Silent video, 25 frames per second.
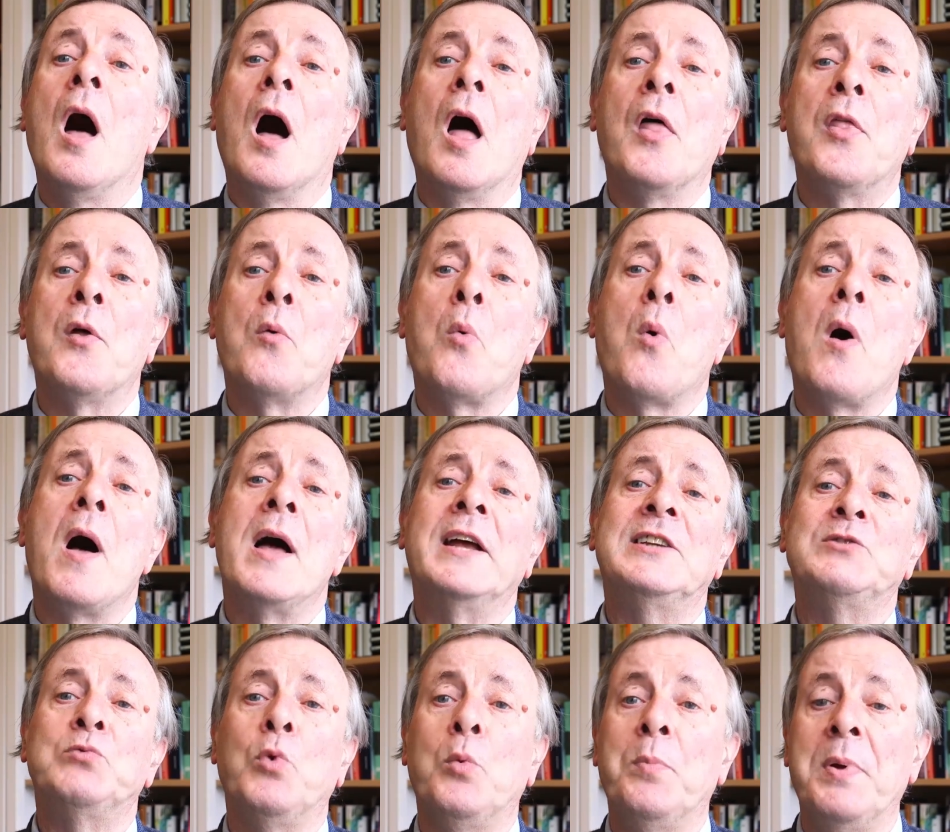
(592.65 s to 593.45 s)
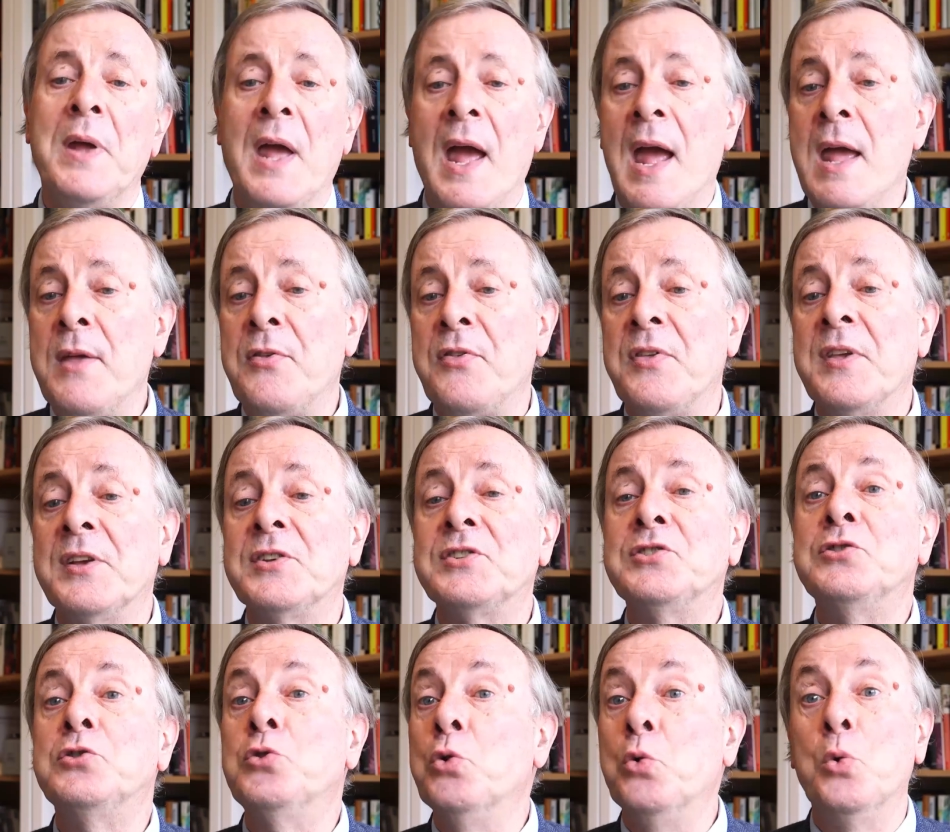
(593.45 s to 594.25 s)
otherwise would be
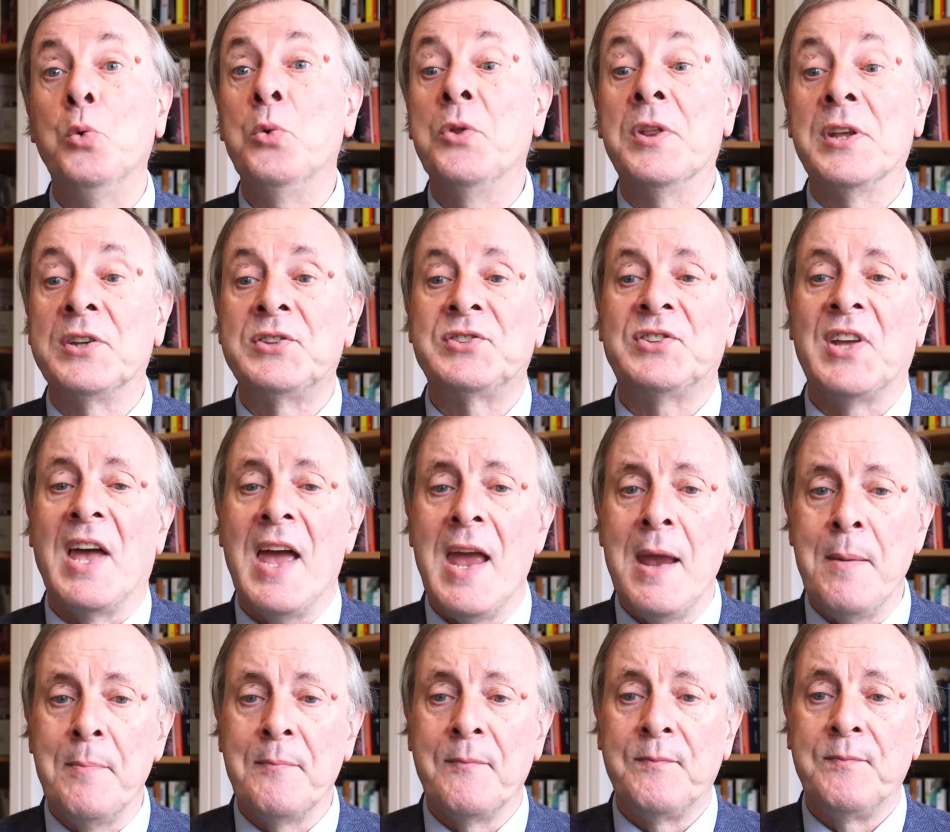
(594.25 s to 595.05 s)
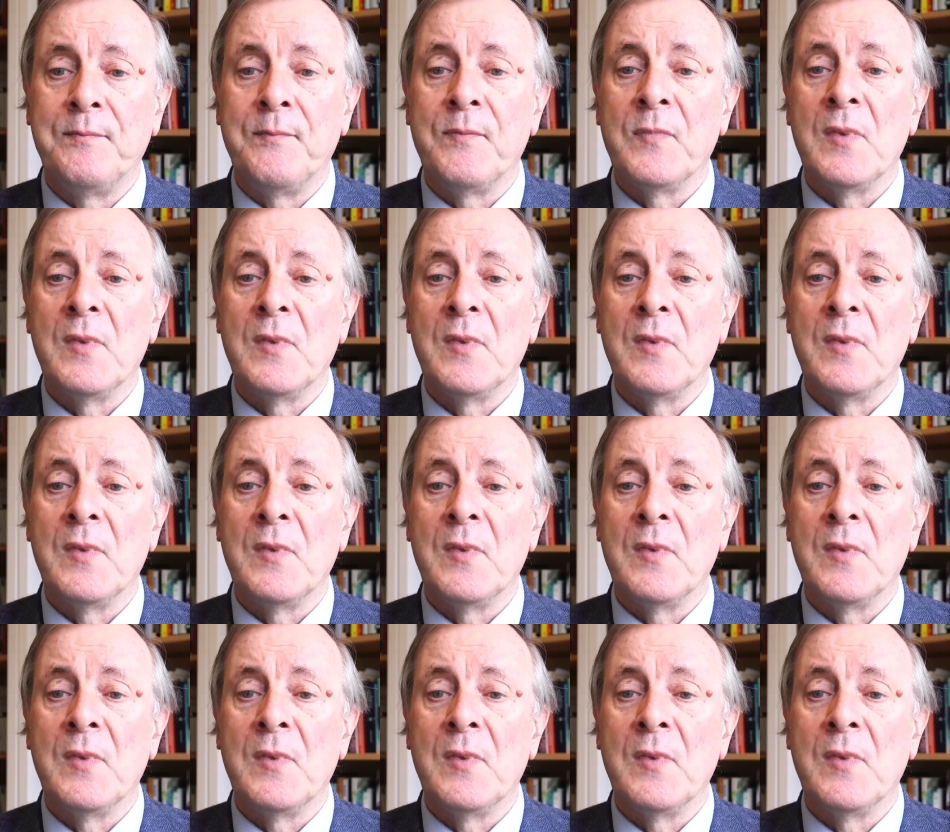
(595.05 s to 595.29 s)
atheists do the same.